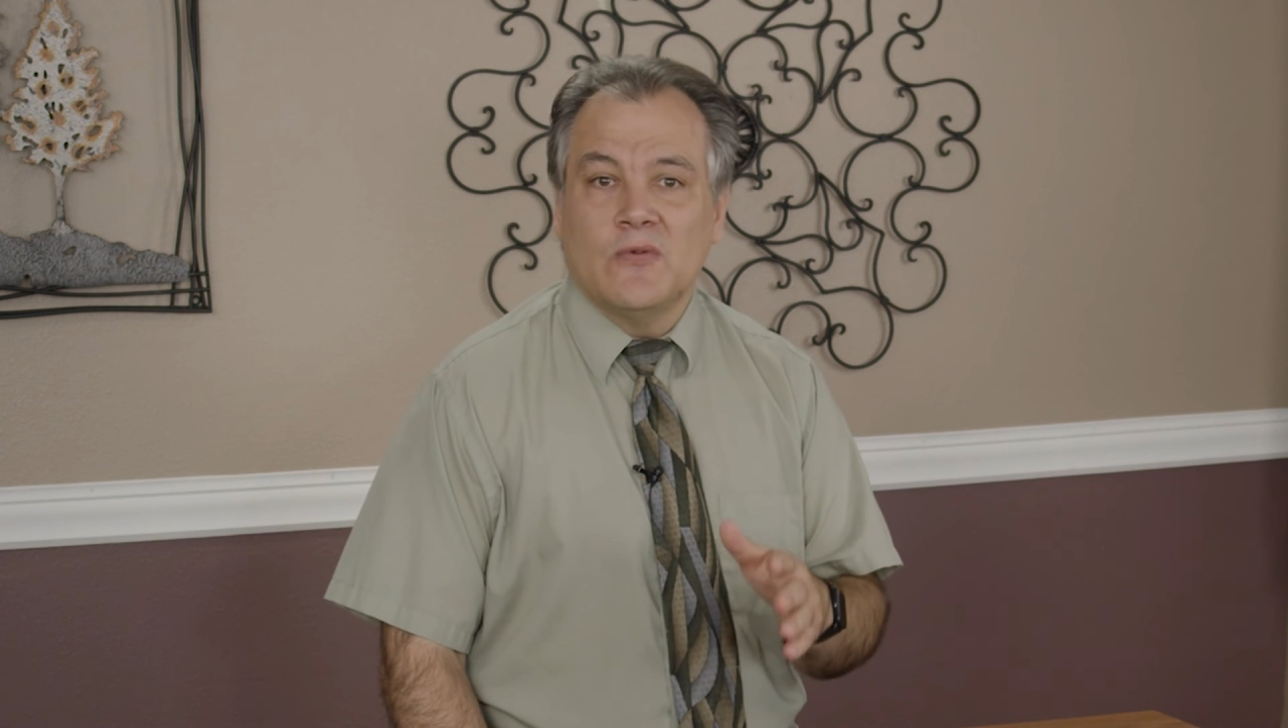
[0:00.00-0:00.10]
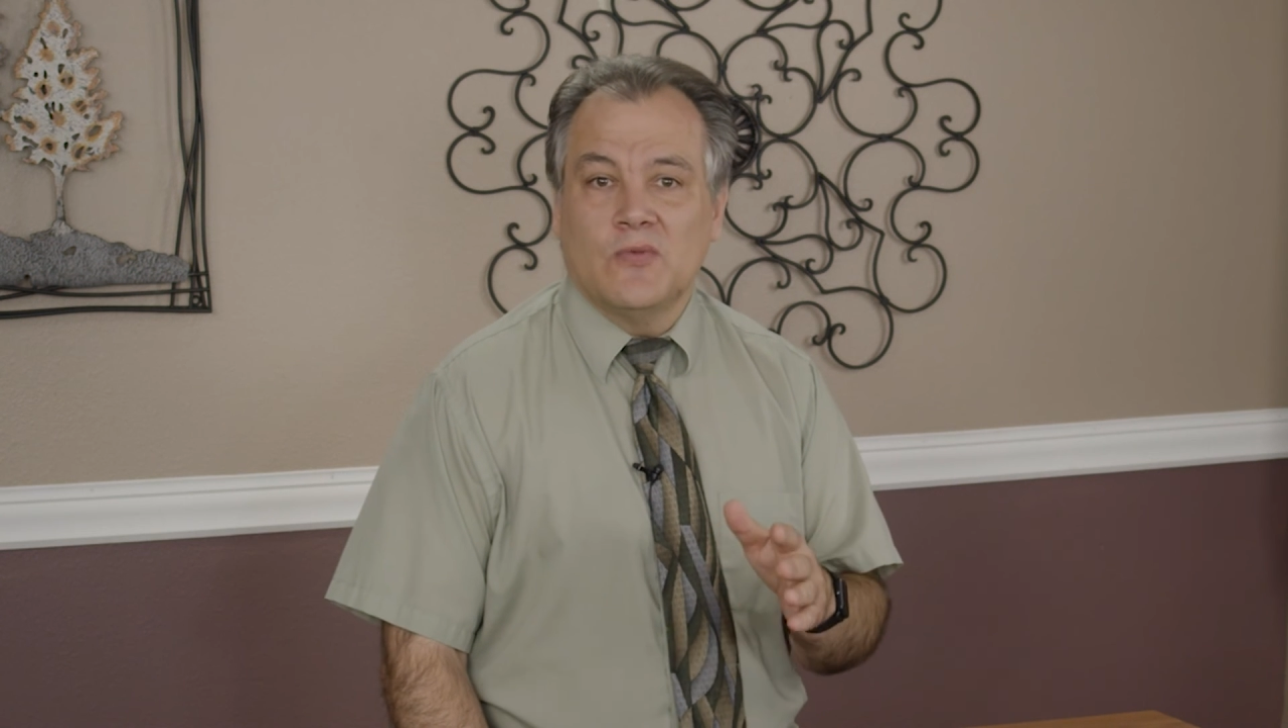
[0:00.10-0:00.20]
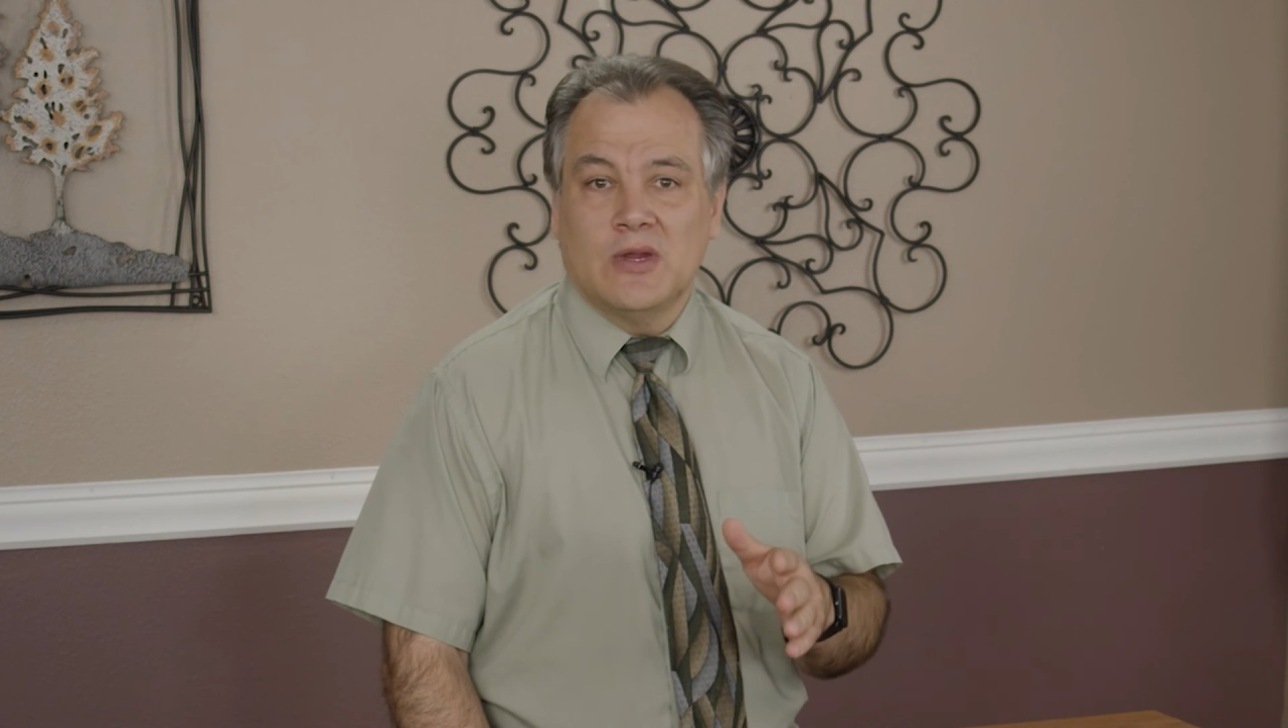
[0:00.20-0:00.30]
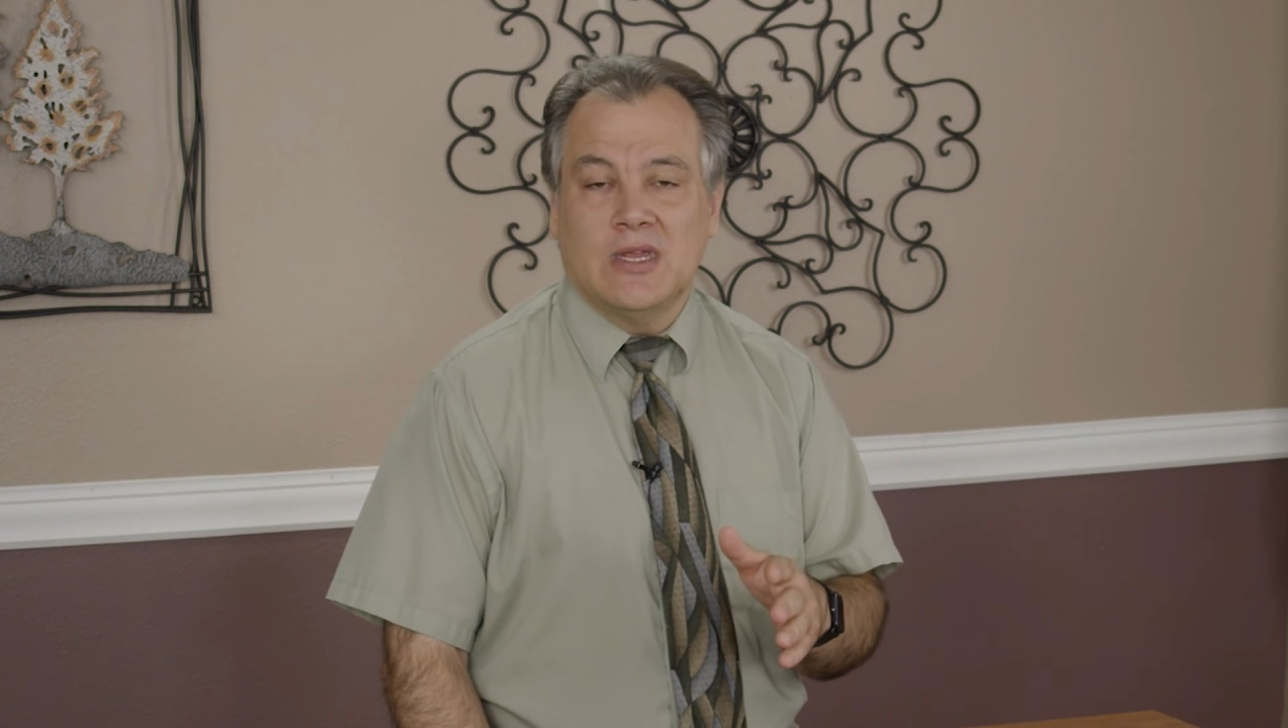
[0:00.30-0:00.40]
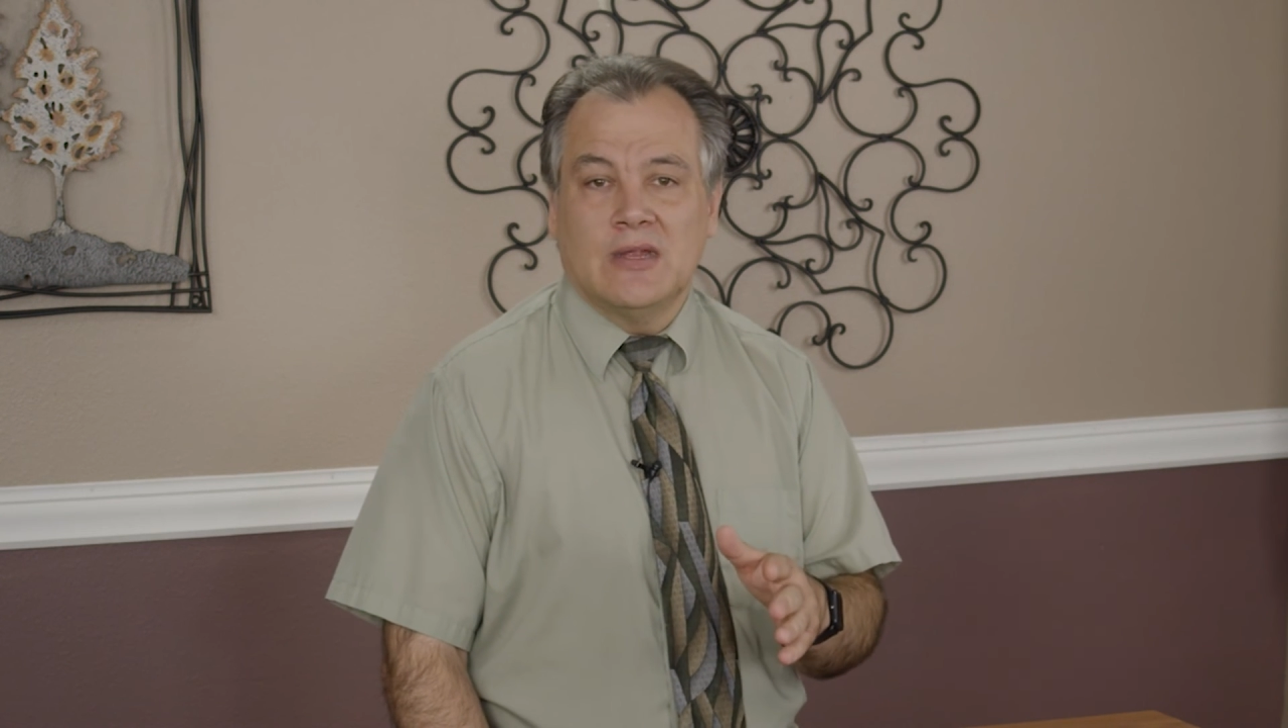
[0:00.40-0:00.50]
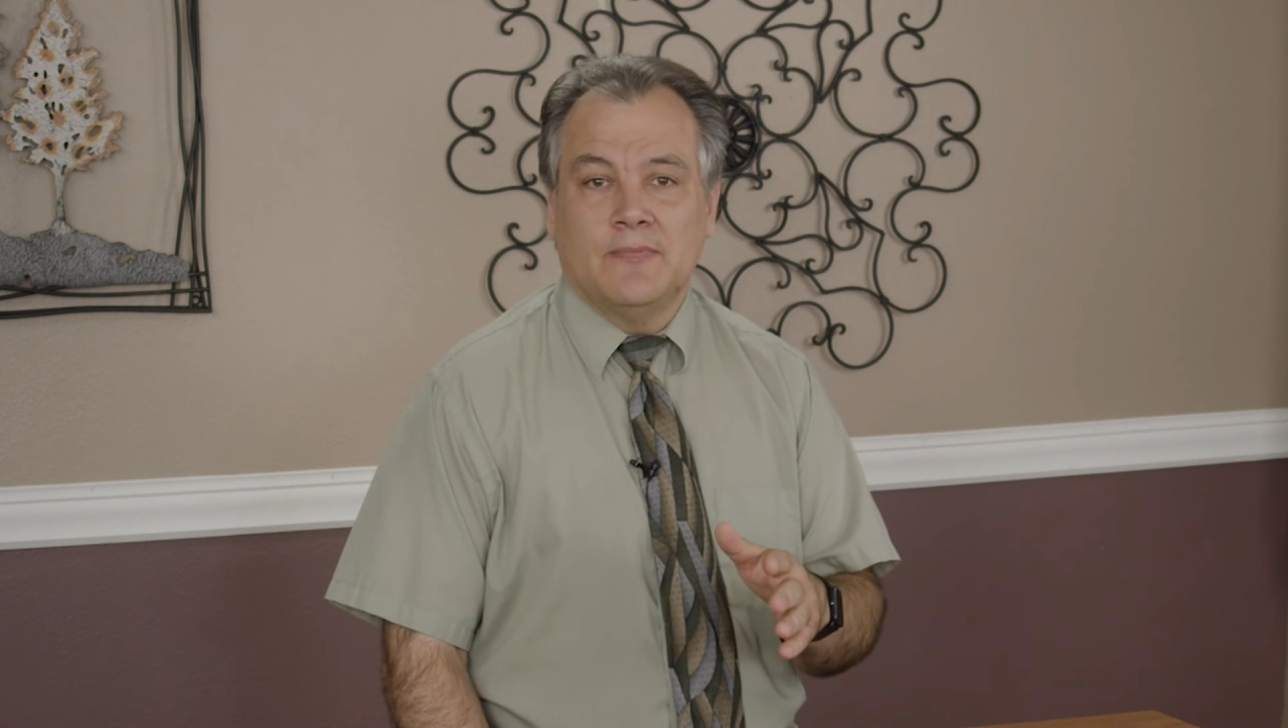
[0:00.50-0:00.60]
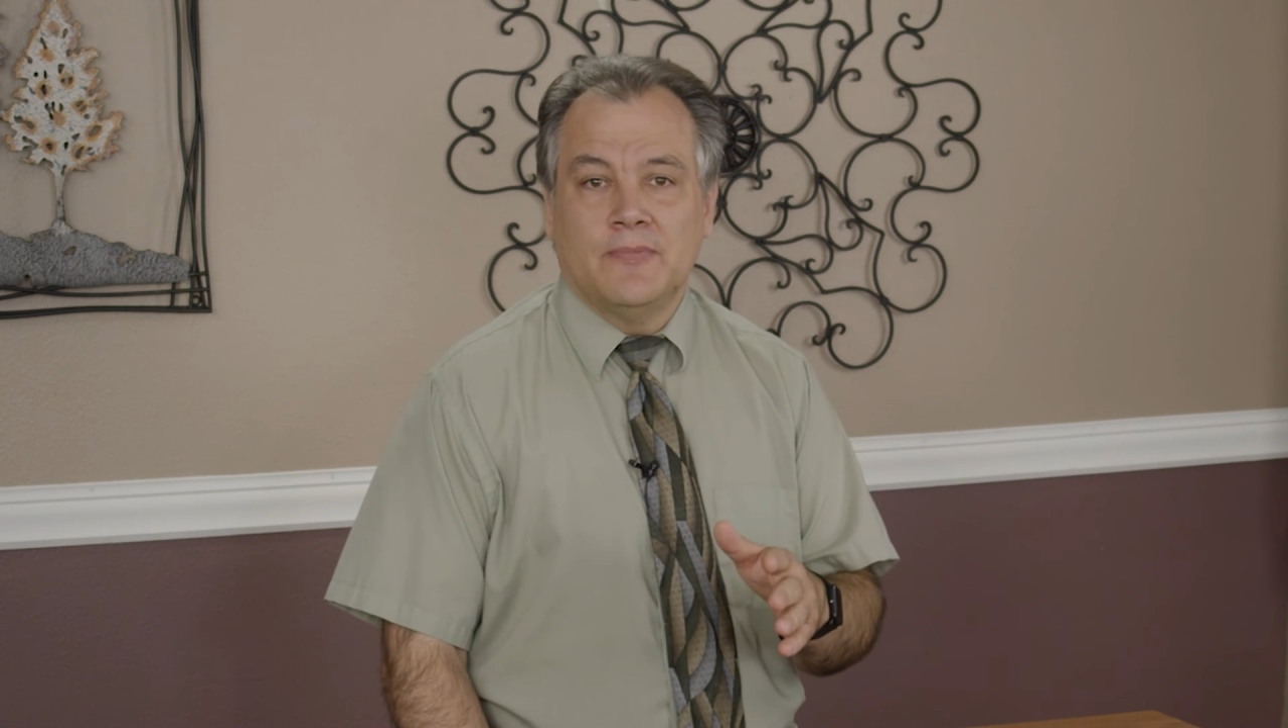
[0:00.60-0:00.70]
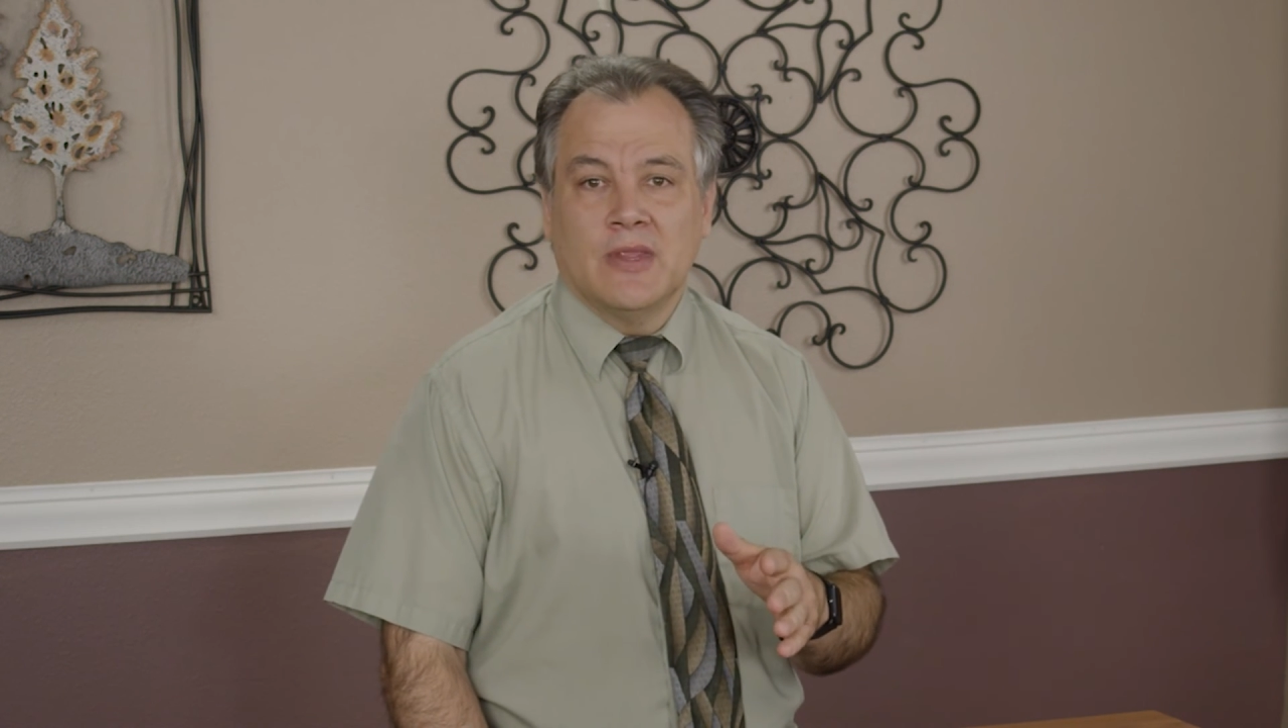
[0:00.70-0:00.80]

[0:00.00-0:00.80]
forget